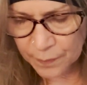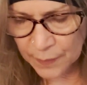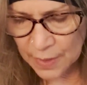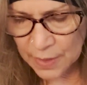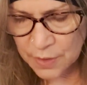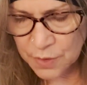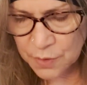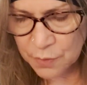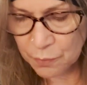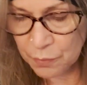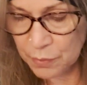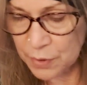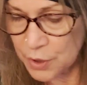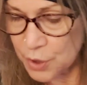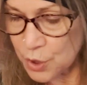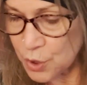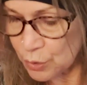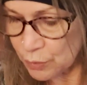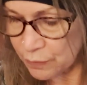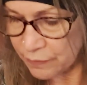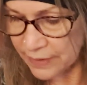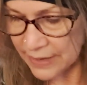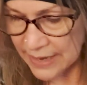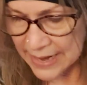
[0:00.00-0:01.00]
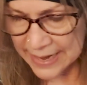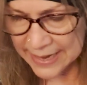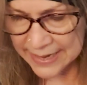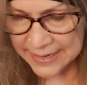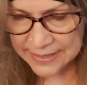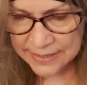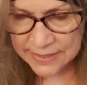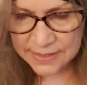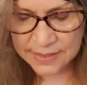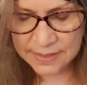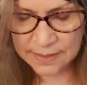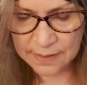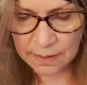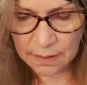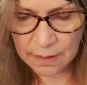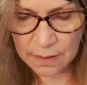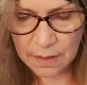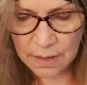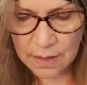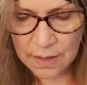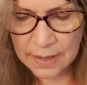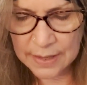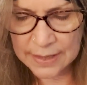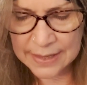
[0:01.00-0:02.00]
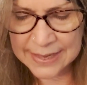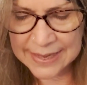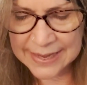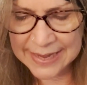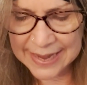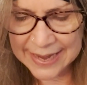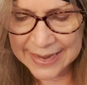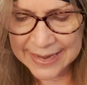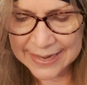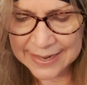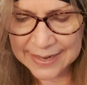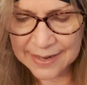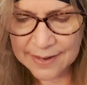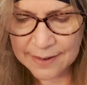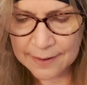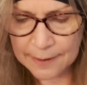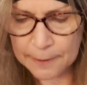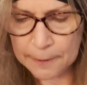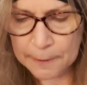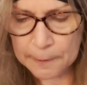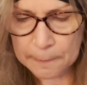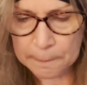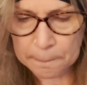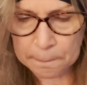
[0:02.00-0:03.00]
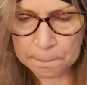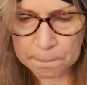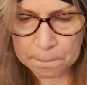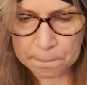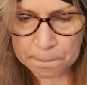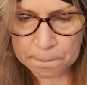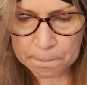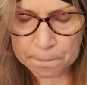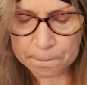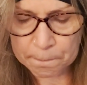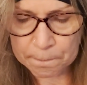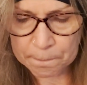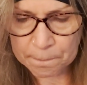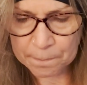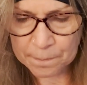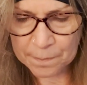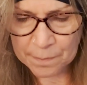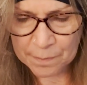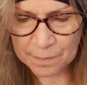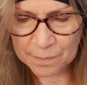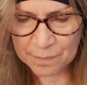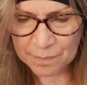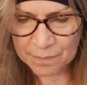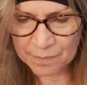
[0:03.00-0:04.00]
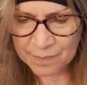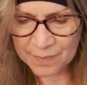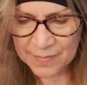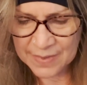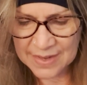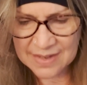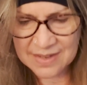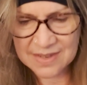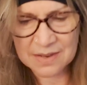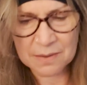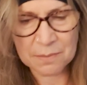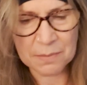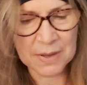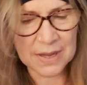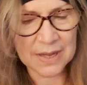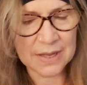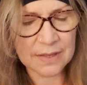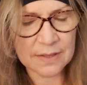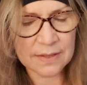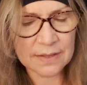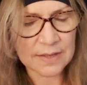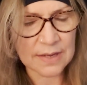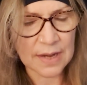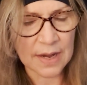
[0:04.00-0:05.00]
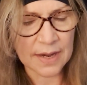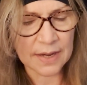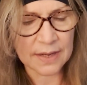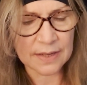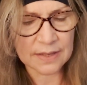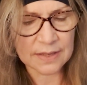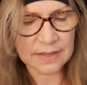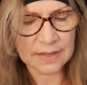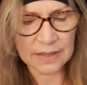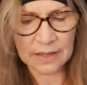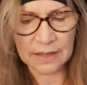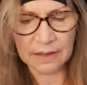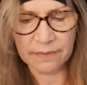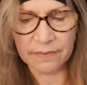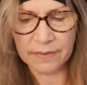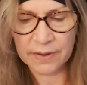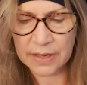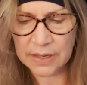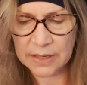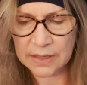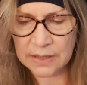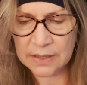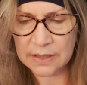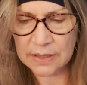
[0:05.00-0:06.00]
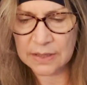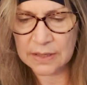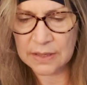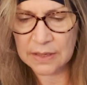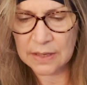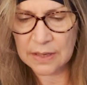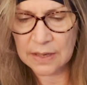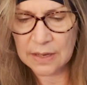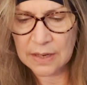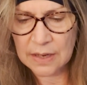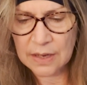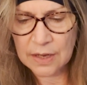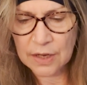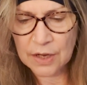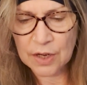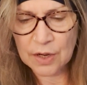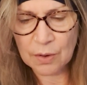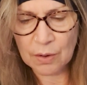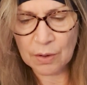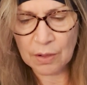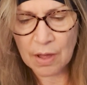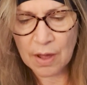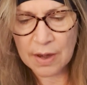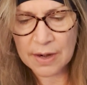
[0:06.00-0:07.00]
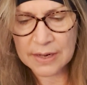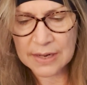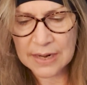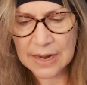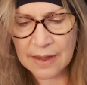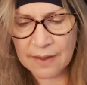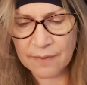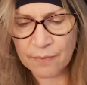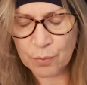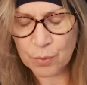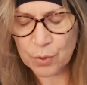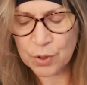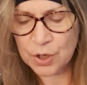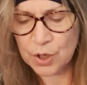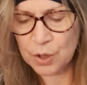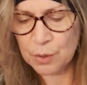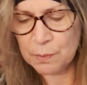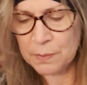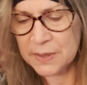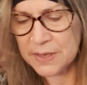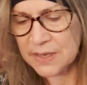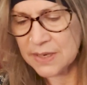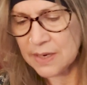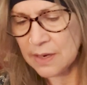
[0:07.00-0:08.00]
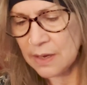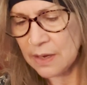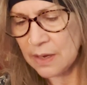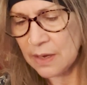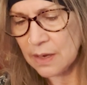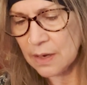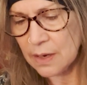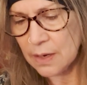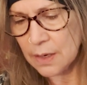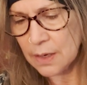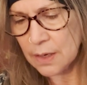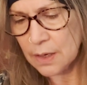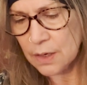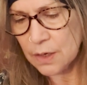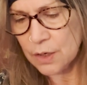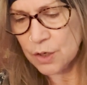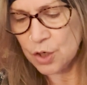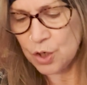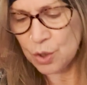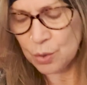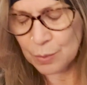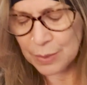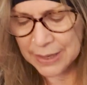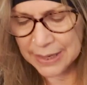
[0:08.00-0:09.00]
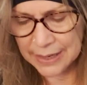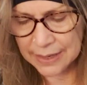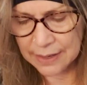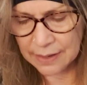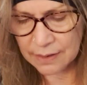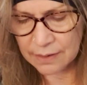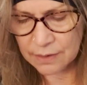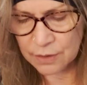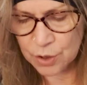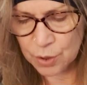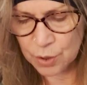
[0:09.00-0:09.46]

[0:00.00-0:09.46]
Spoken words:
to rejuvenate, gain some insight even. You know, a lot of time, if we're too busy doing,